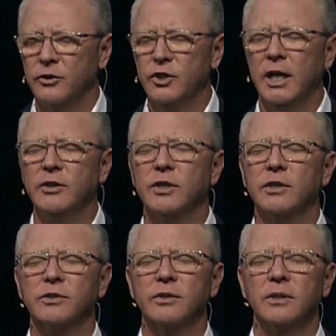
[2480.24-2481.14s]

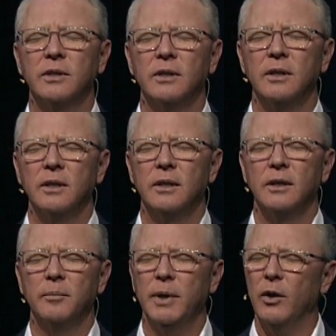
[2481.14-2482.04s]
Jesus,
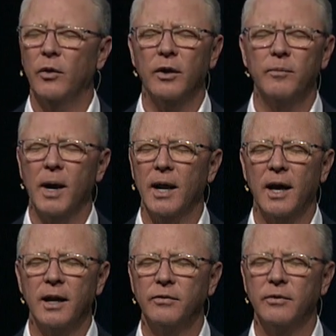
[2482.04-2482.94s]
be Lord of my
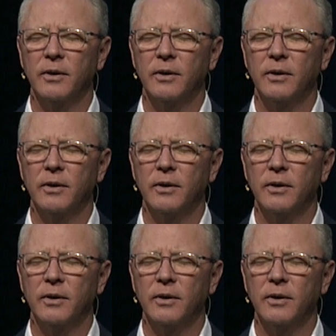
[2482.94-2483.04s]
life.